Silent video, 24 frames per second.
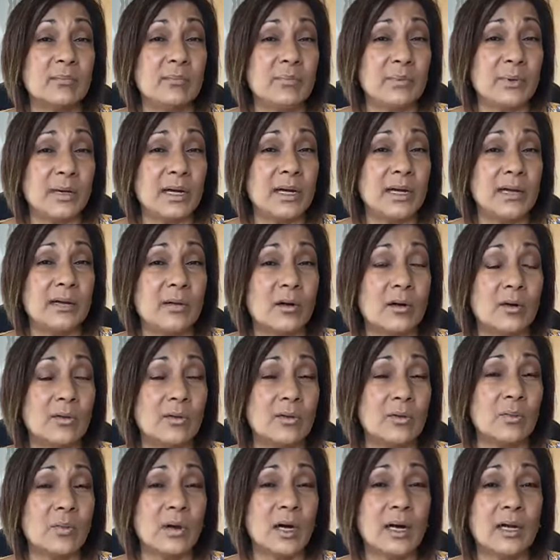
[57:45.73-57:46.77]
But all the
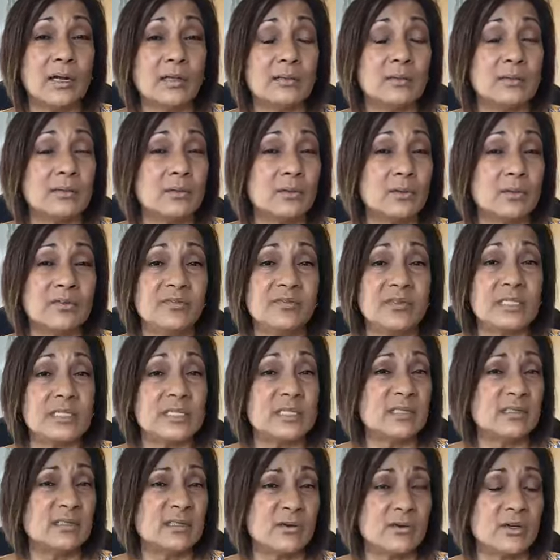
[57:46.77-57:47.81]
while, the grief is
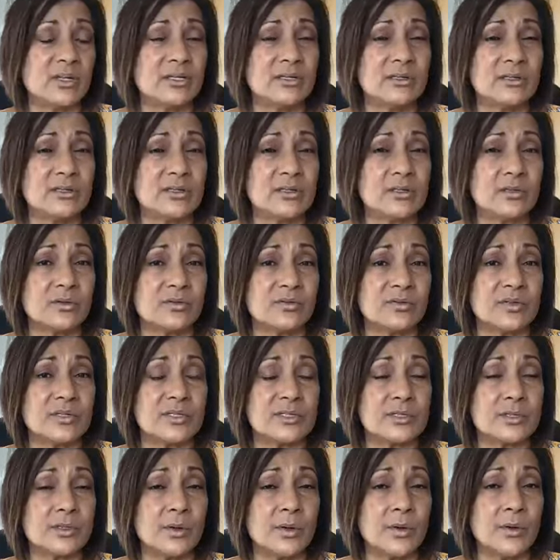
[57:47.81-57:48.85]
still there under the surface.
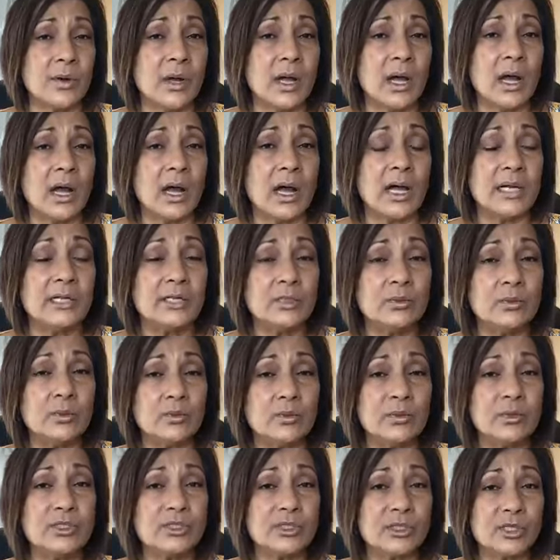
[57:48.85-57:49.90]
So I do
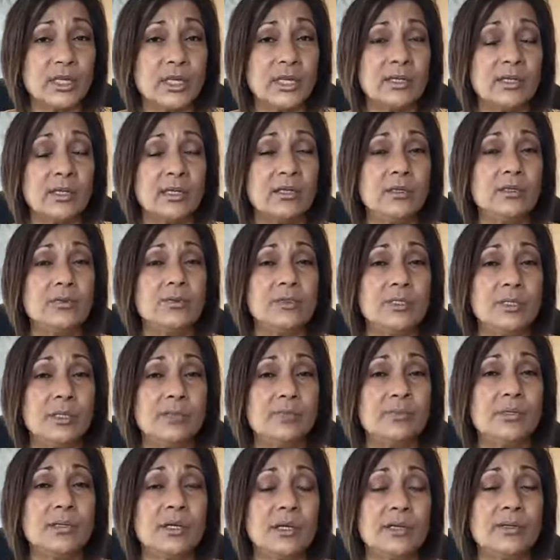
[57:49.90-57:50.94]
appreciate that you seem
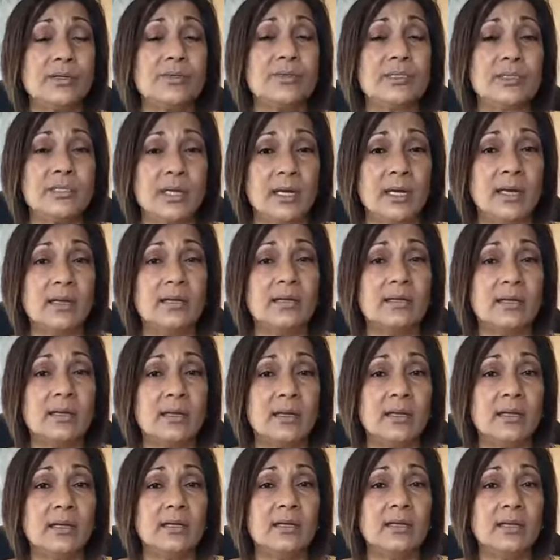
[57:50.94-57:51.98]
to understand
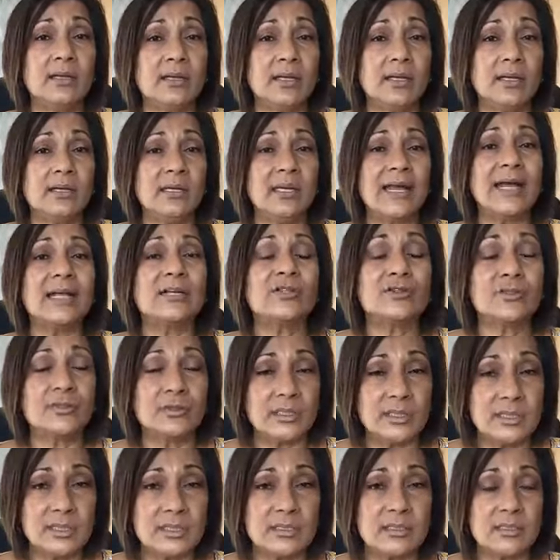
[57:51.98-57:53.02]
the
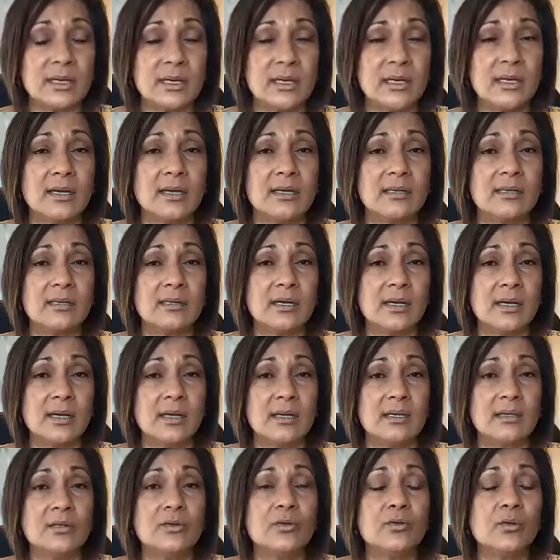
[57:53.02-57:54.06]
naturalness and
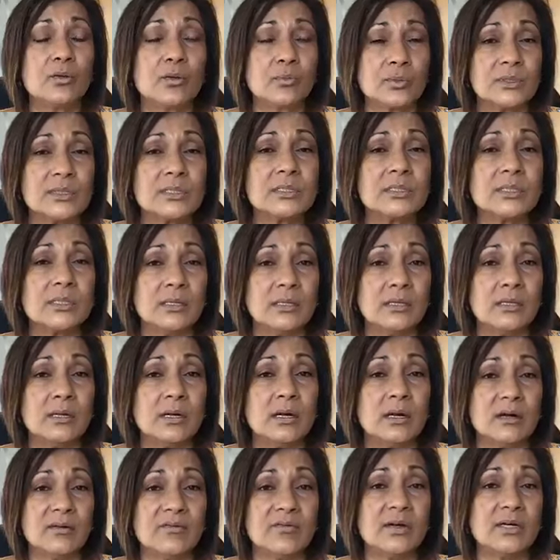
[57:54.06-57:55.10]
the normalcy
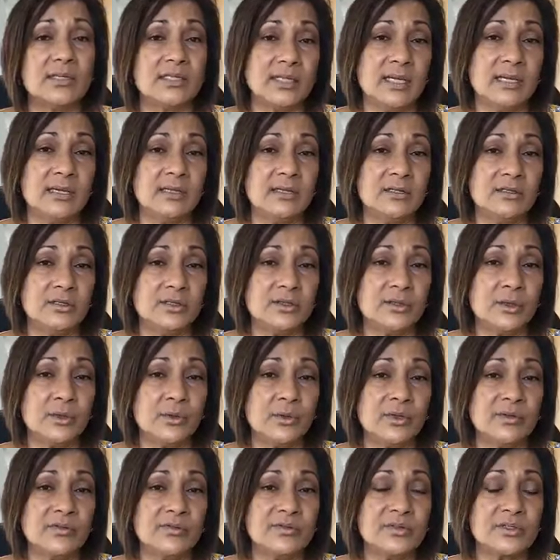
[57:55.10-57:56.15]
of attending to your
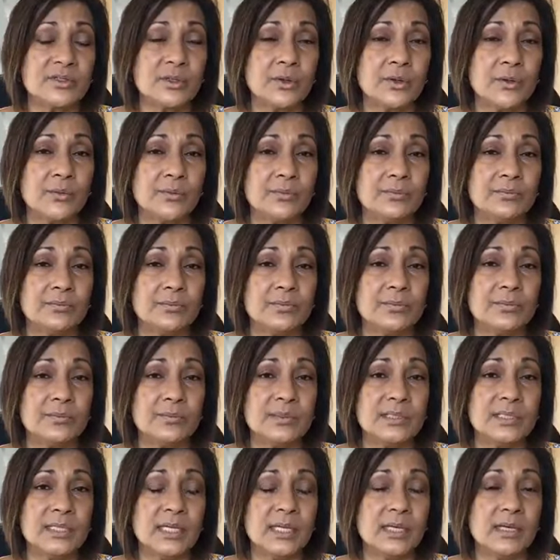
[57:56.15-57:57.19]
grief. So
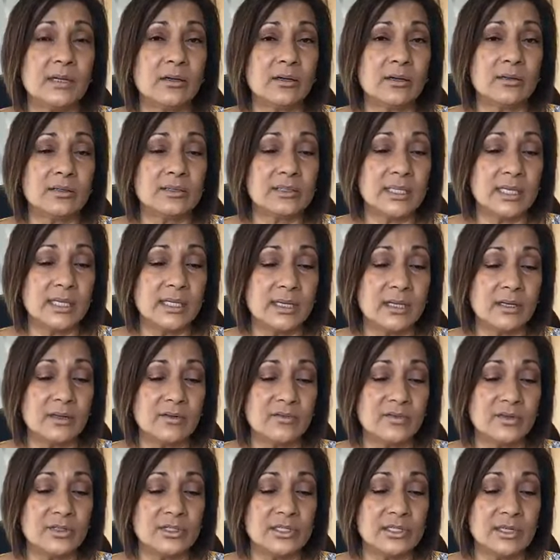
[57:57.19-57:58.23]
take care of
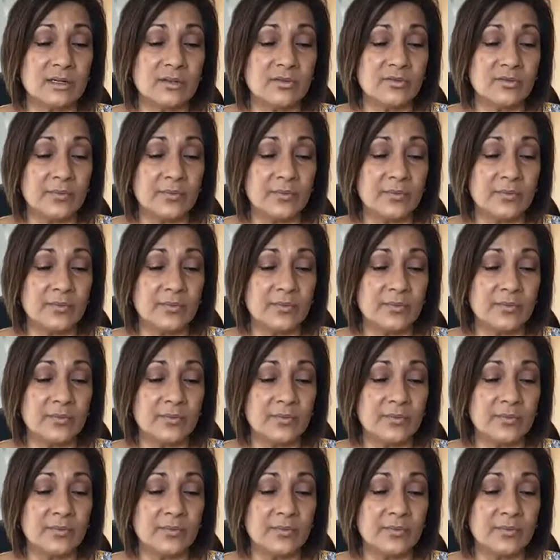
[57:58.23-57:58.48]
yourself.